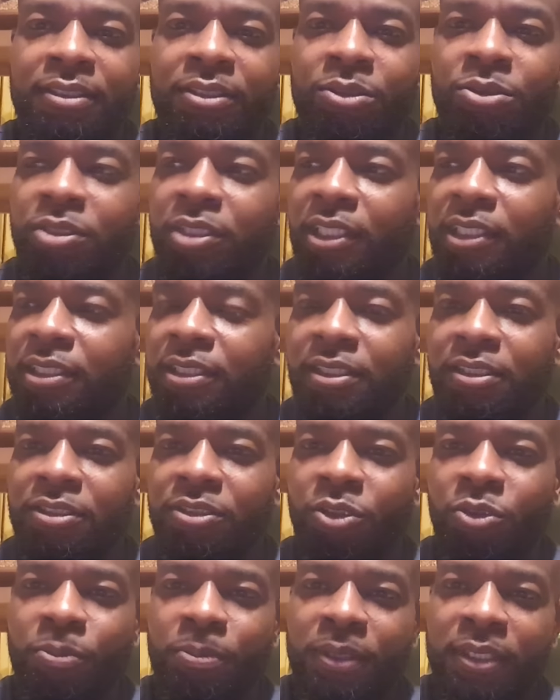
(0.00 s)
No justice,
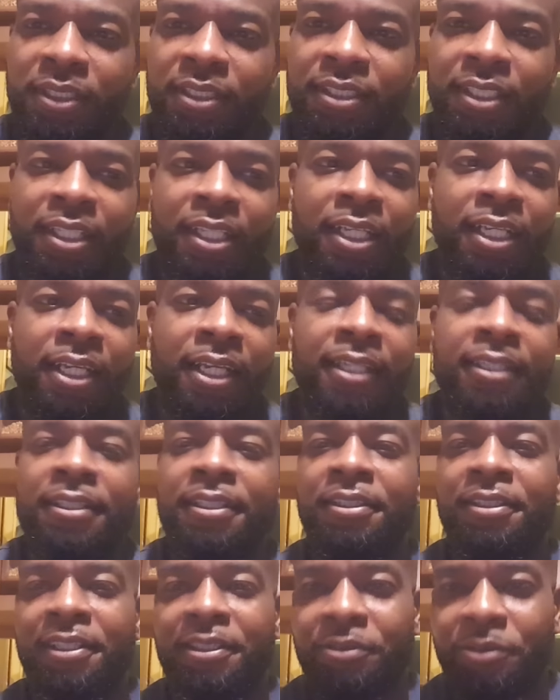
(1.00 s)
no peace.
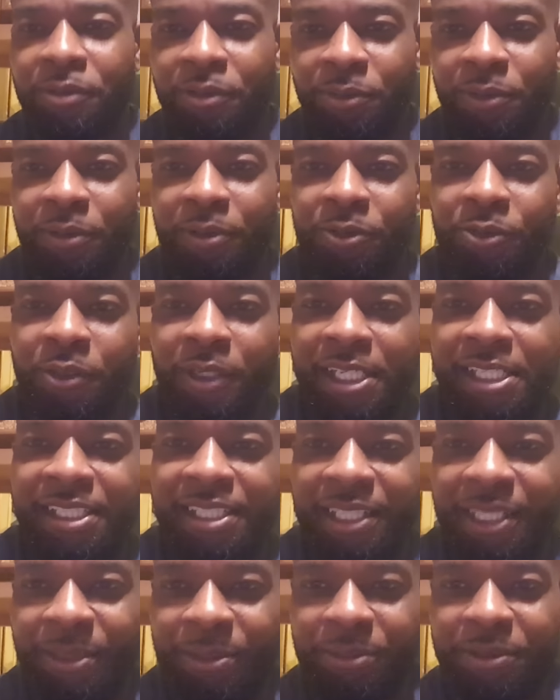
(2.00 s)
It was
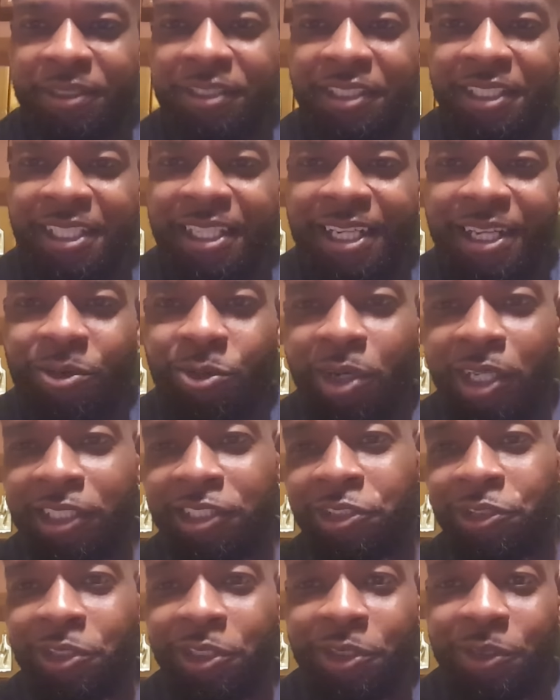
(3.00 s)
crazy. I
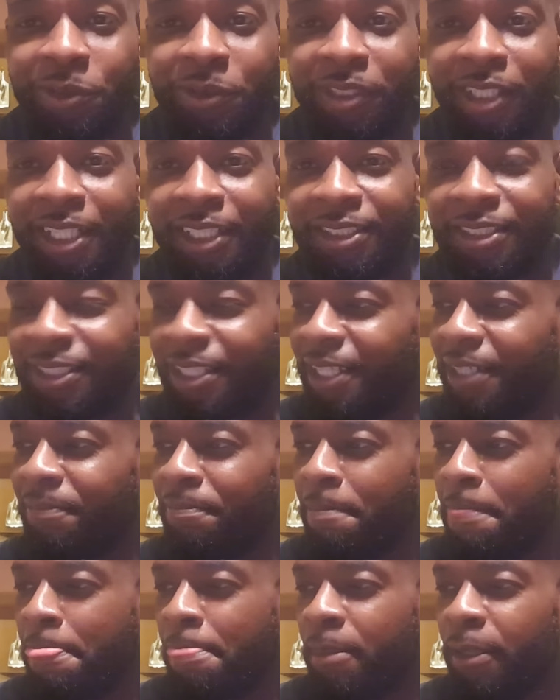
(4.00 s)
watched on the news last night.
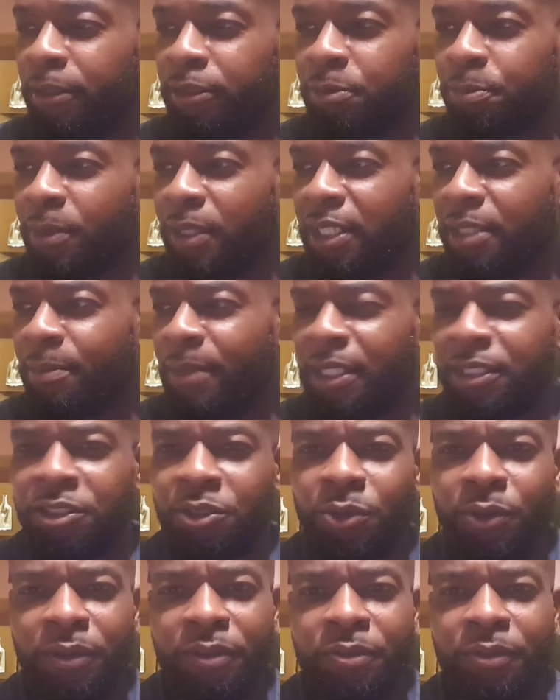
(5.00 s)
It was probably about
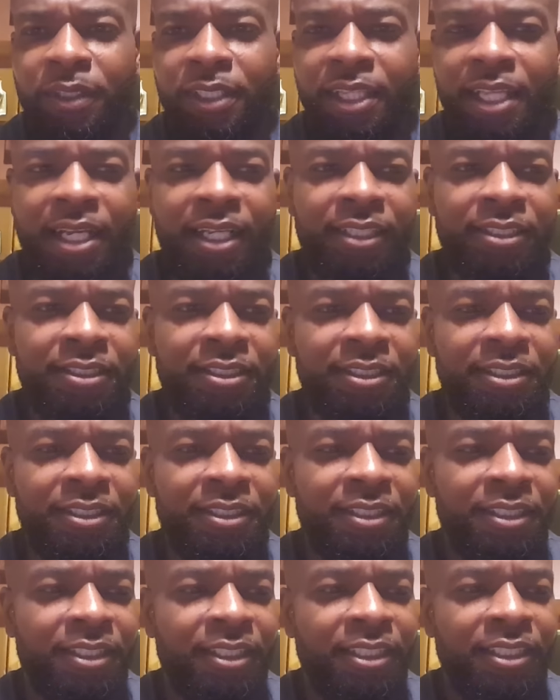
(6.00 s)
2 or
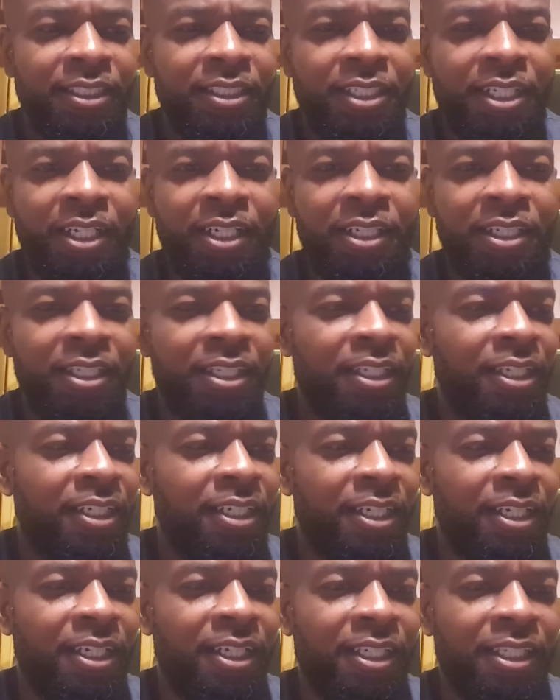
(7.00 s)
3,000 young
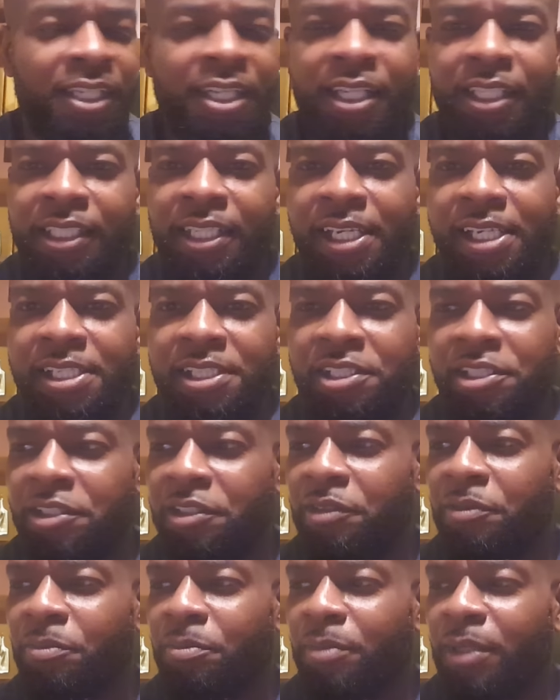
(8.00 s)

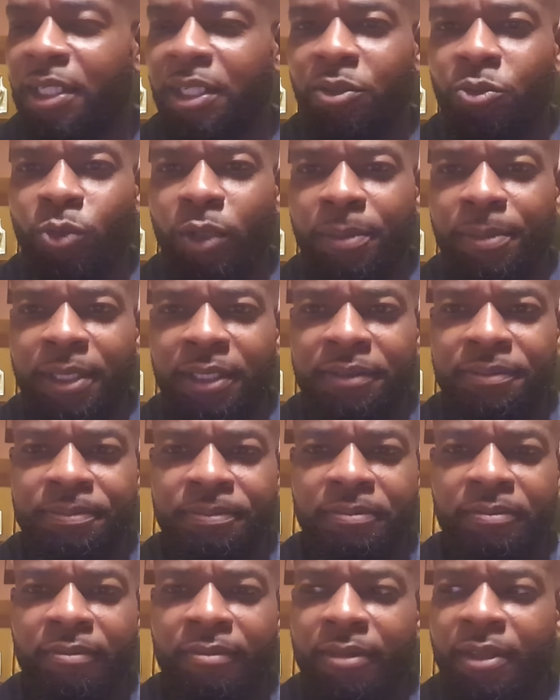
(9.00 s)
Caucasian men and women
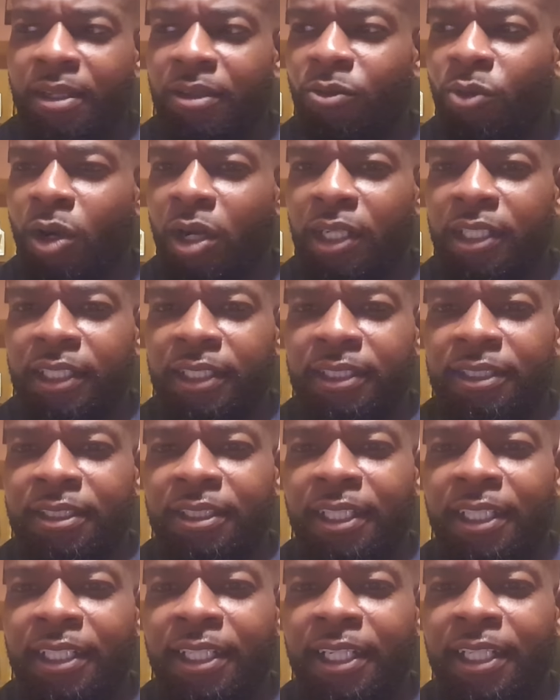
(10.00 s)

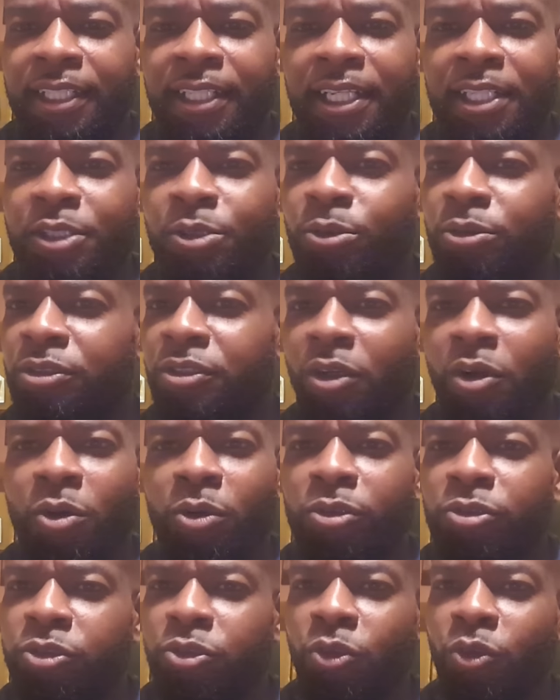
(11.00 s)
walking, and they used the
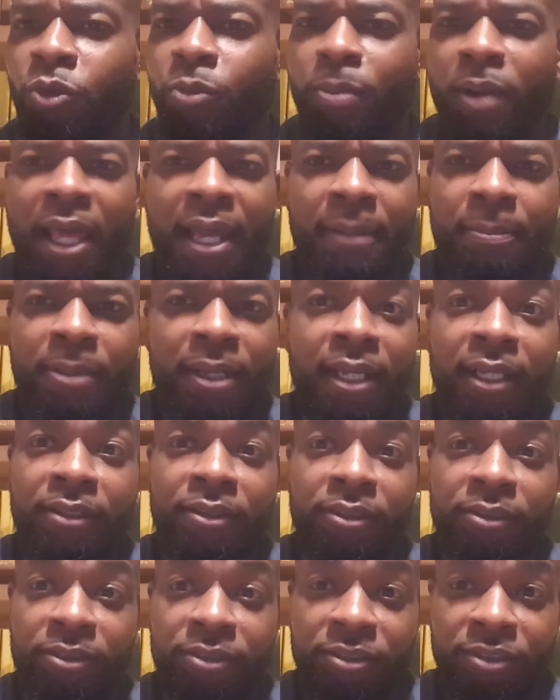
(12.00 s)
old school Black
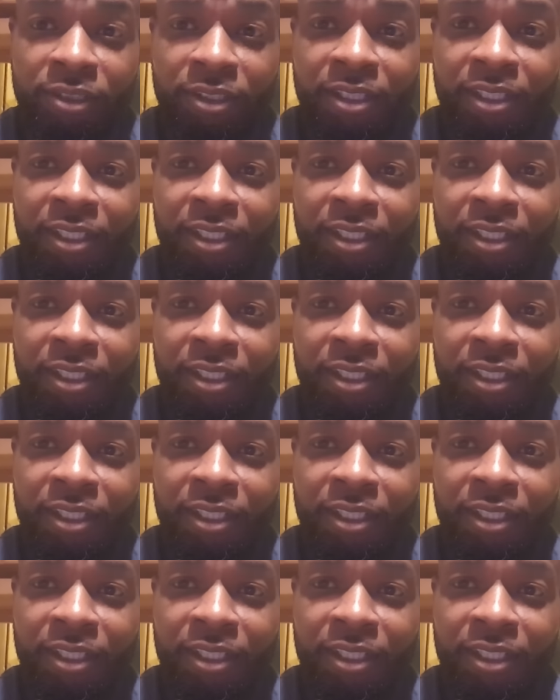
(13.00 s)
Panthers